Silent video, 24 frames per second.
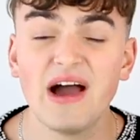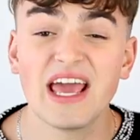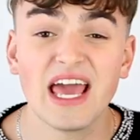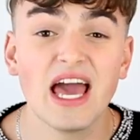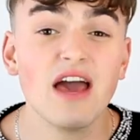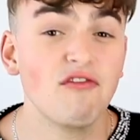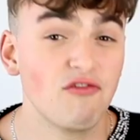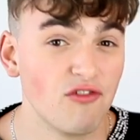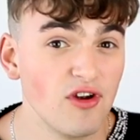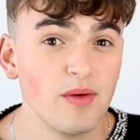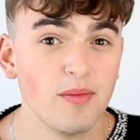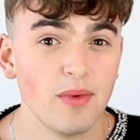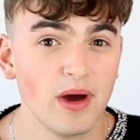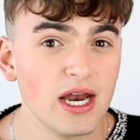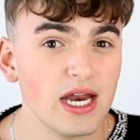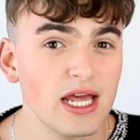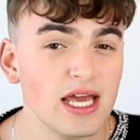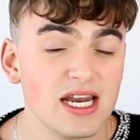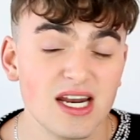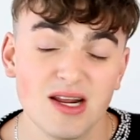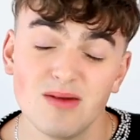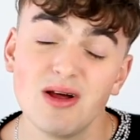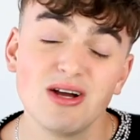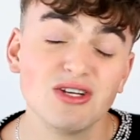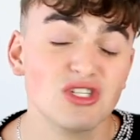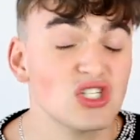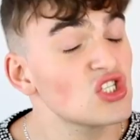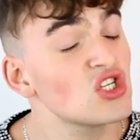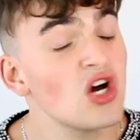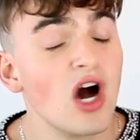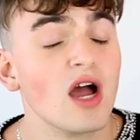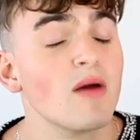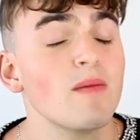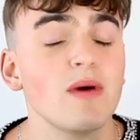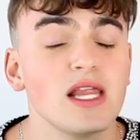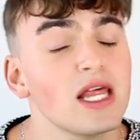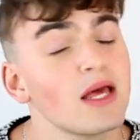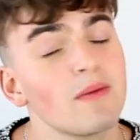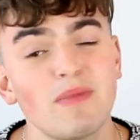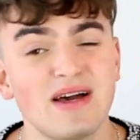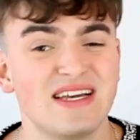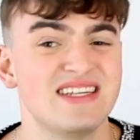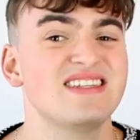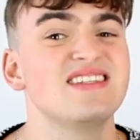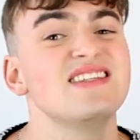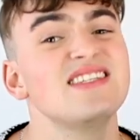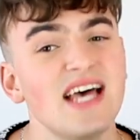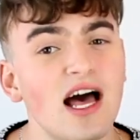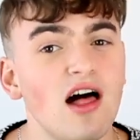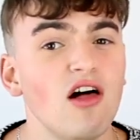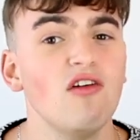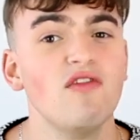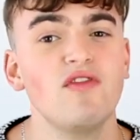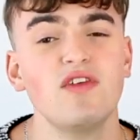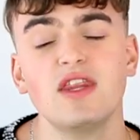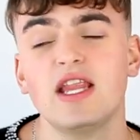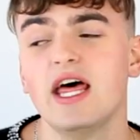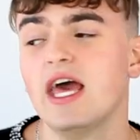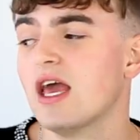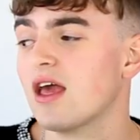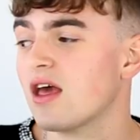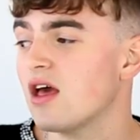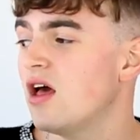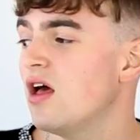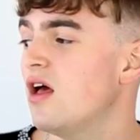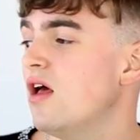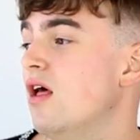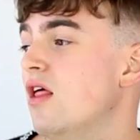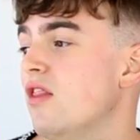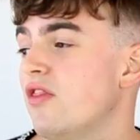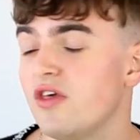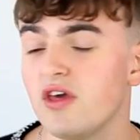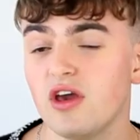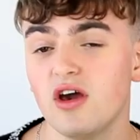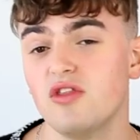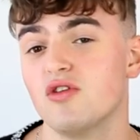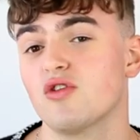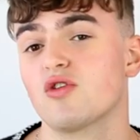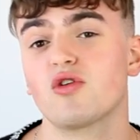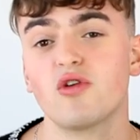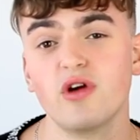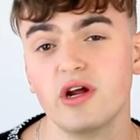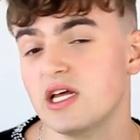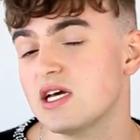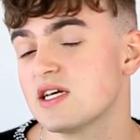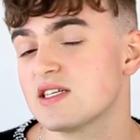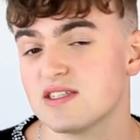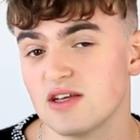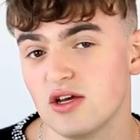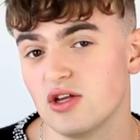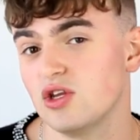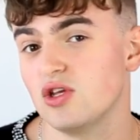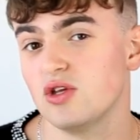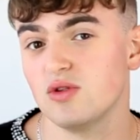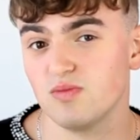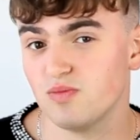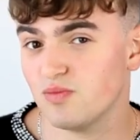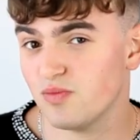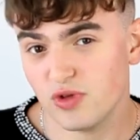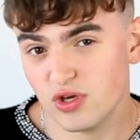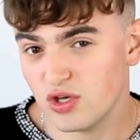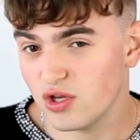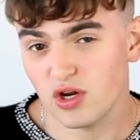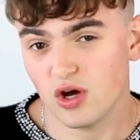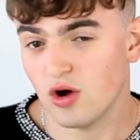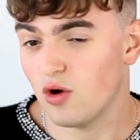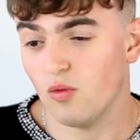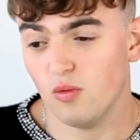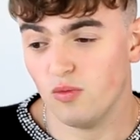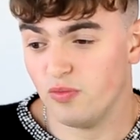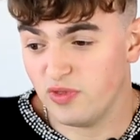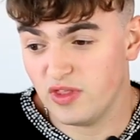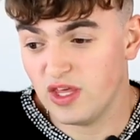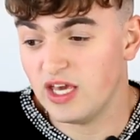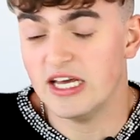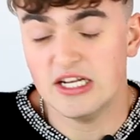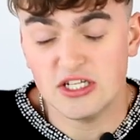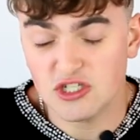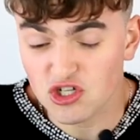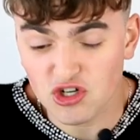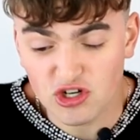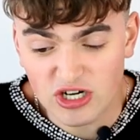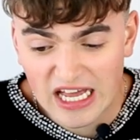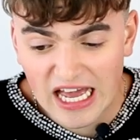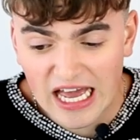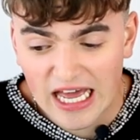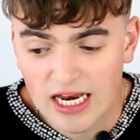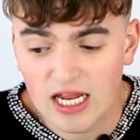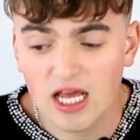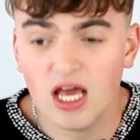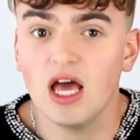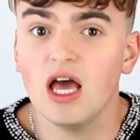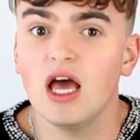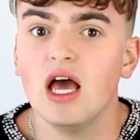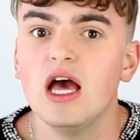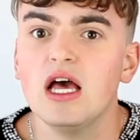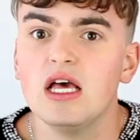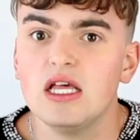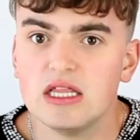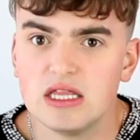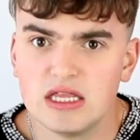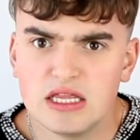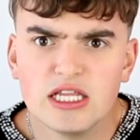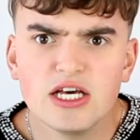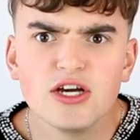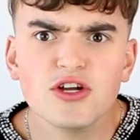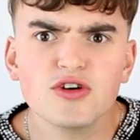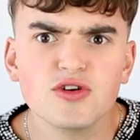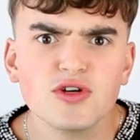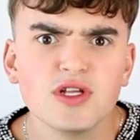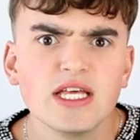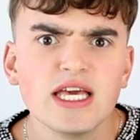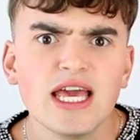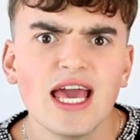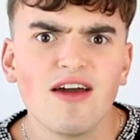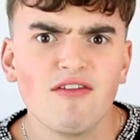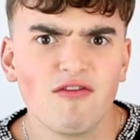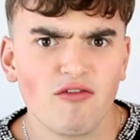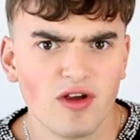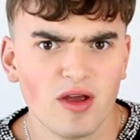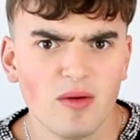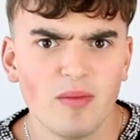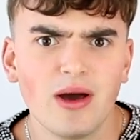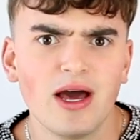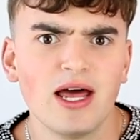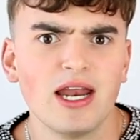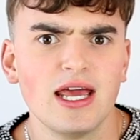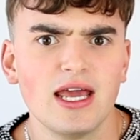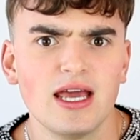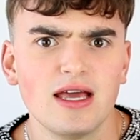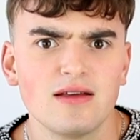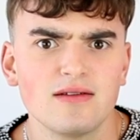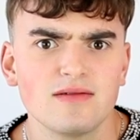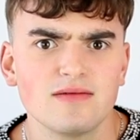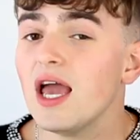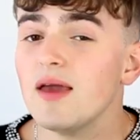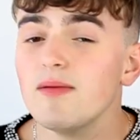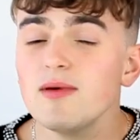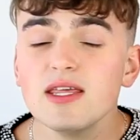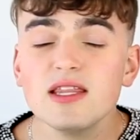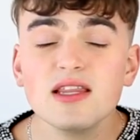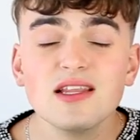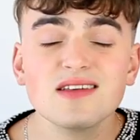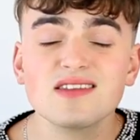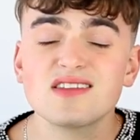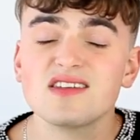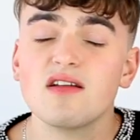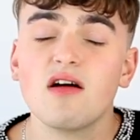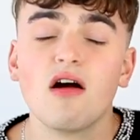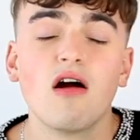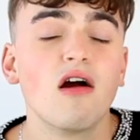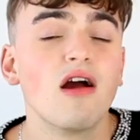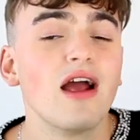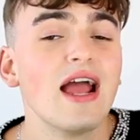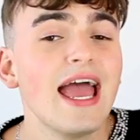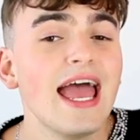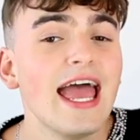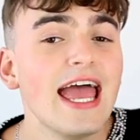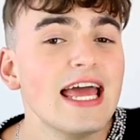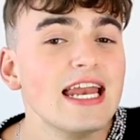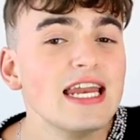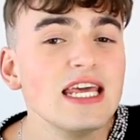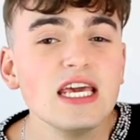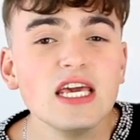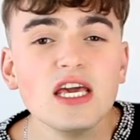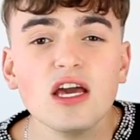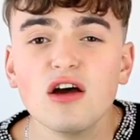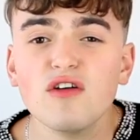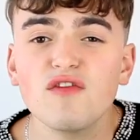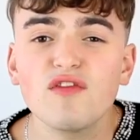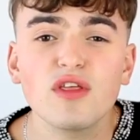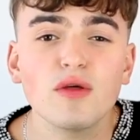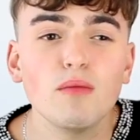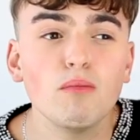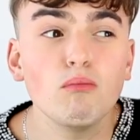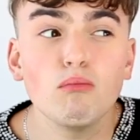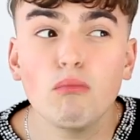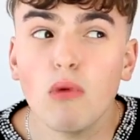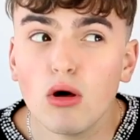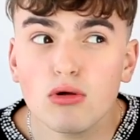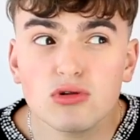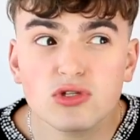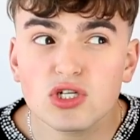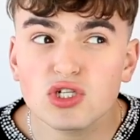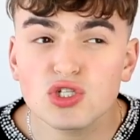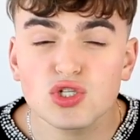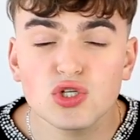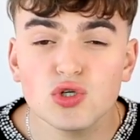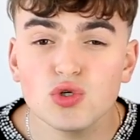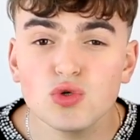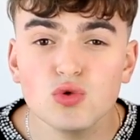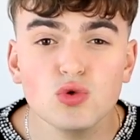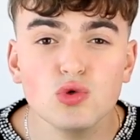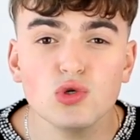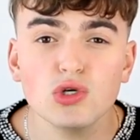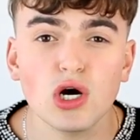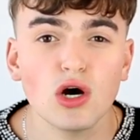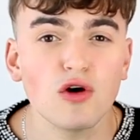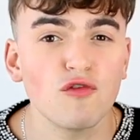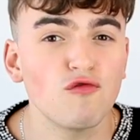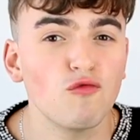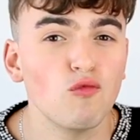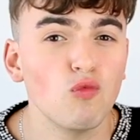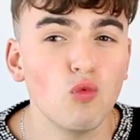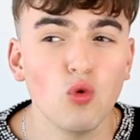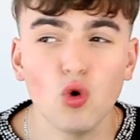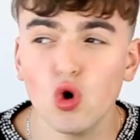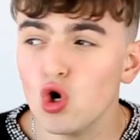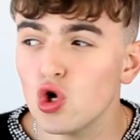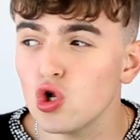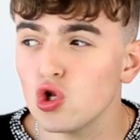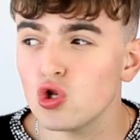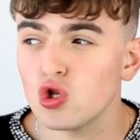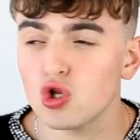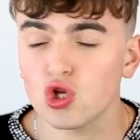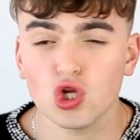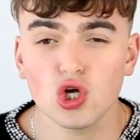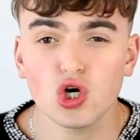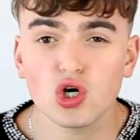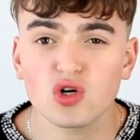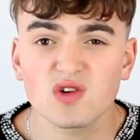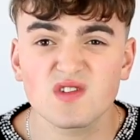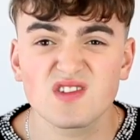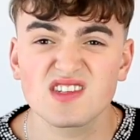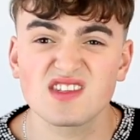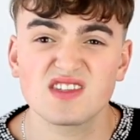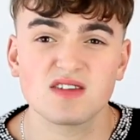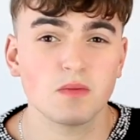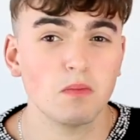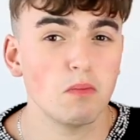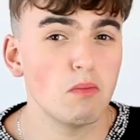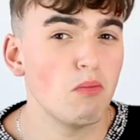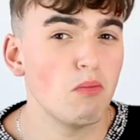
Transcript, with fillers: by everybody. And I'm not just talking about like myself and like the other critics on, you know, the internet literally everybody. I mean, listen, are any of the multitude of wool looks